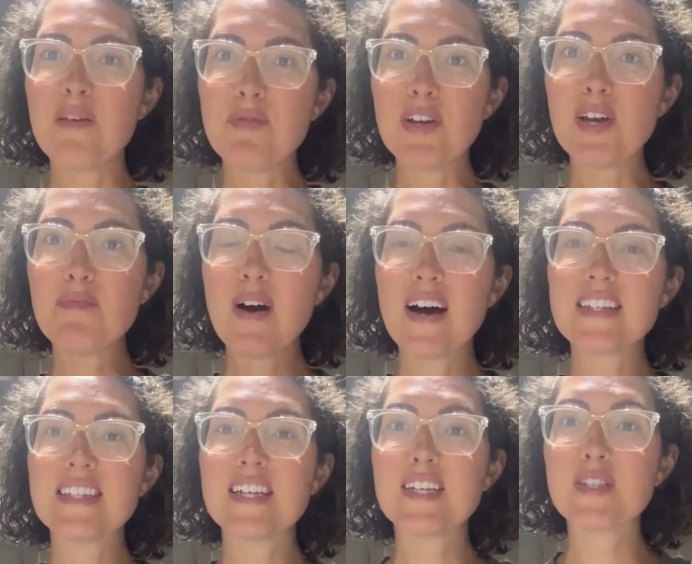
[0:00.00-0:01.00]
beauty
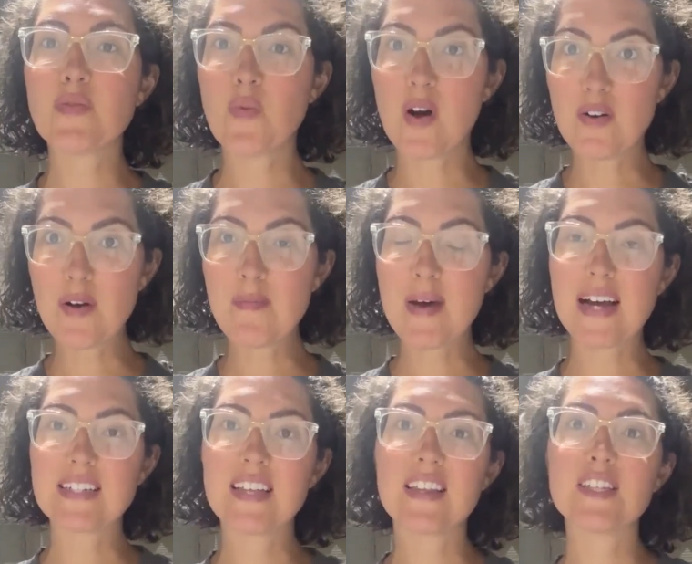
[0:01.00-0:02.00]
bosses, welcome
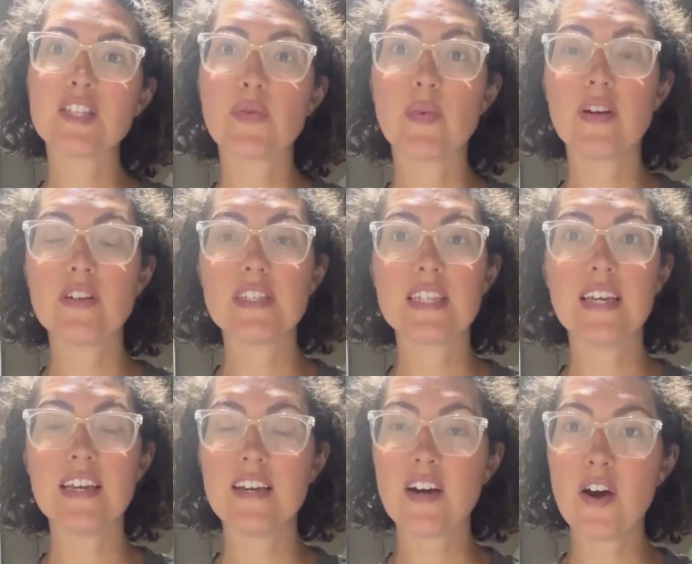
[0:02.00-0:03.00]
back to the Surrender
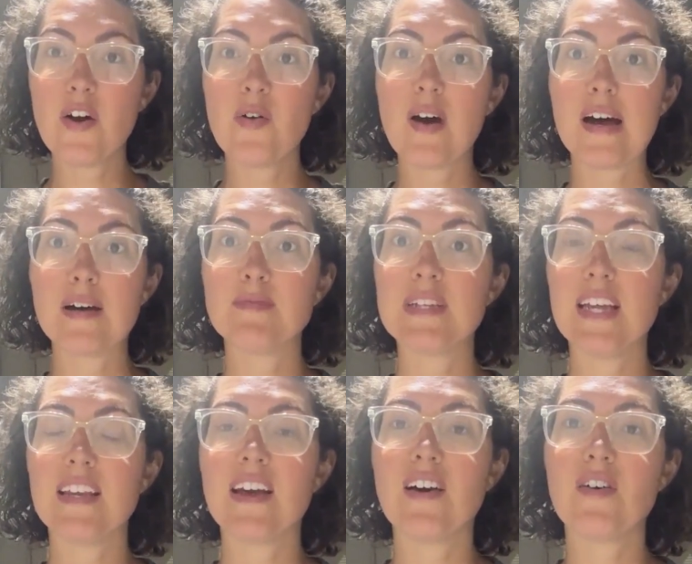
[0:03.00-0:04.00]
CEO. I'm
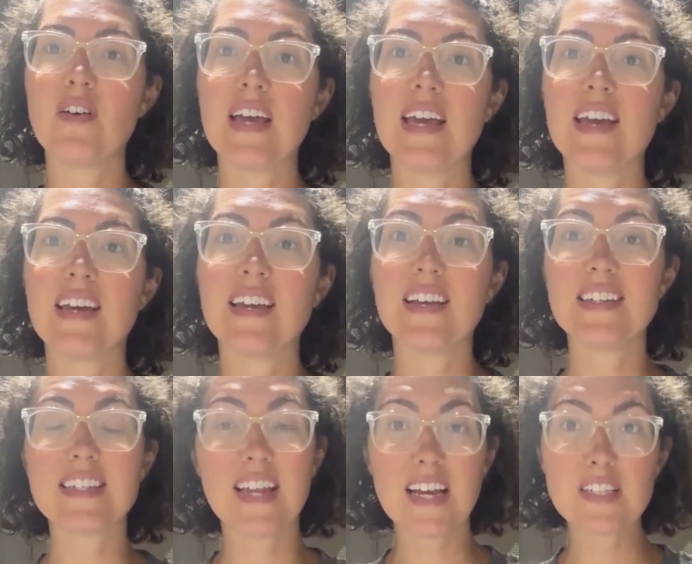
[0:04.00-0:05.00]
Danielle, and in
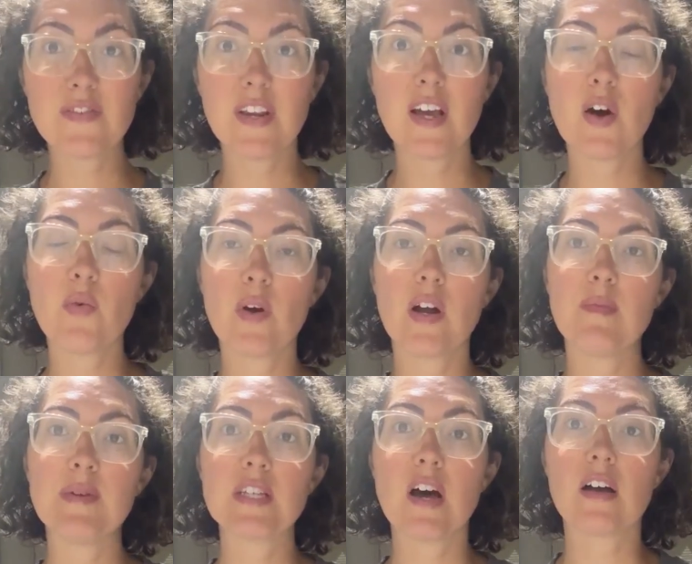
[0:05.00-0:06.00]
today's video, we're going to
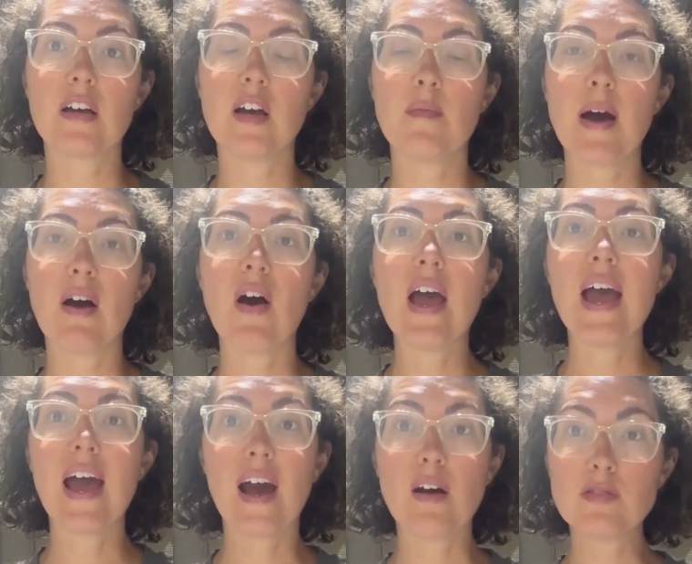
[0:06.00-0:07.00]
be talking about
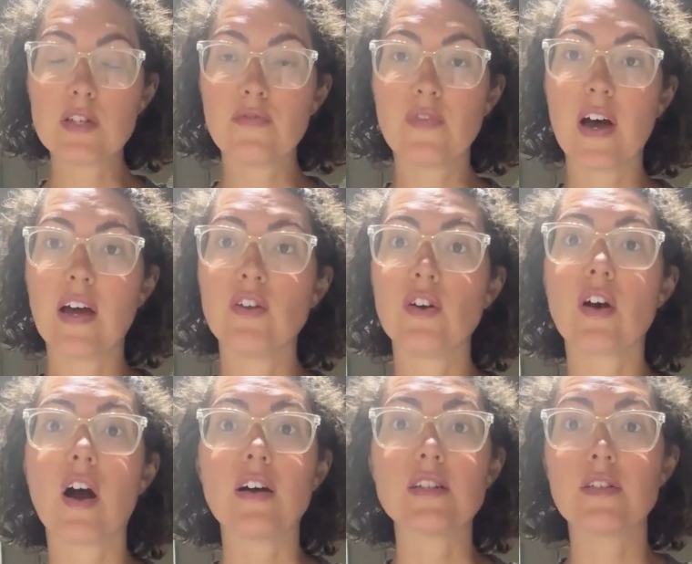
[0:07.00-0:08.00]
how to find your
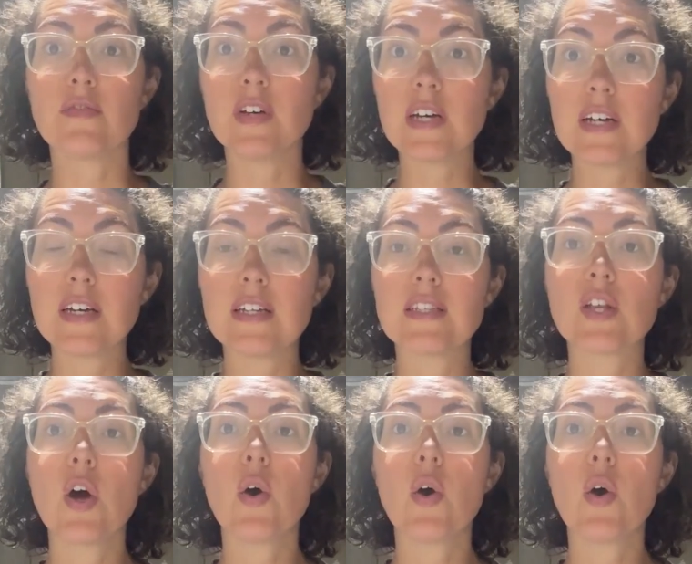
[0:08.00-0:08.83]
cost of goods